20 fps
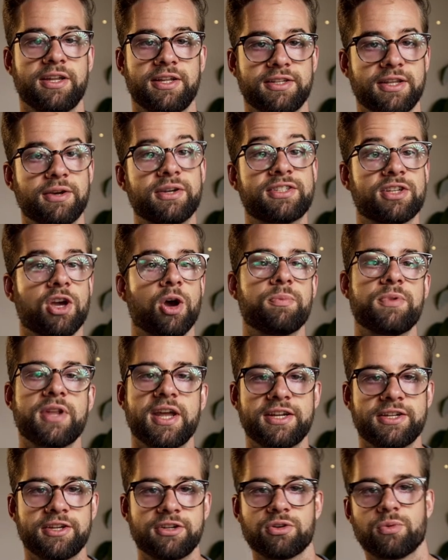need, is
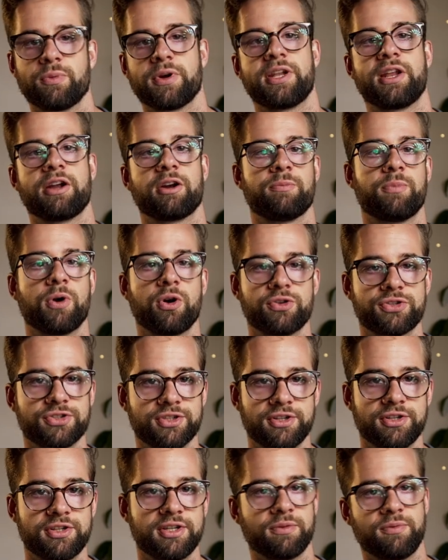updated or when they're
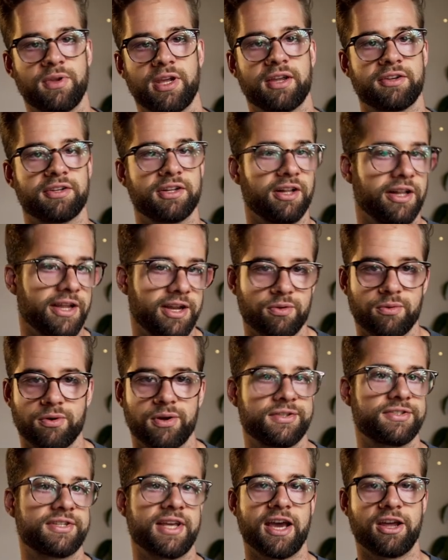posted and we can delete
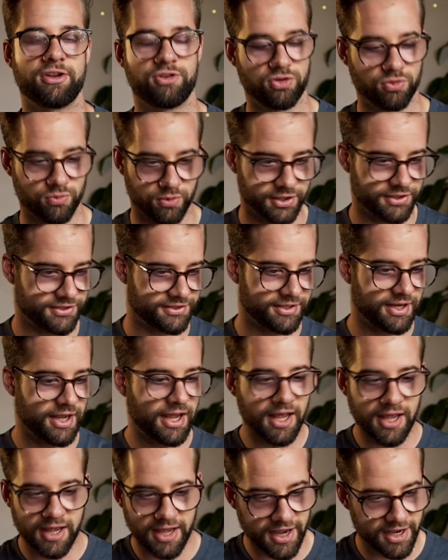ones, add new ones
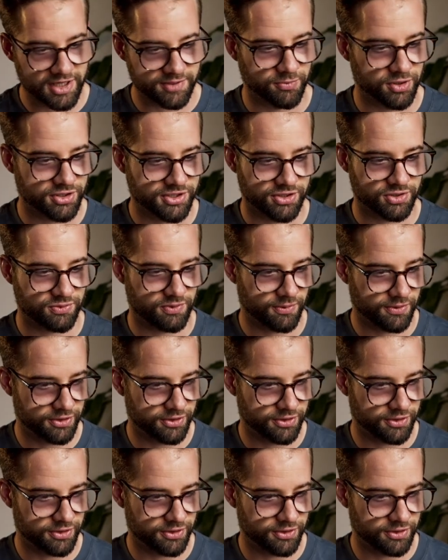as much as we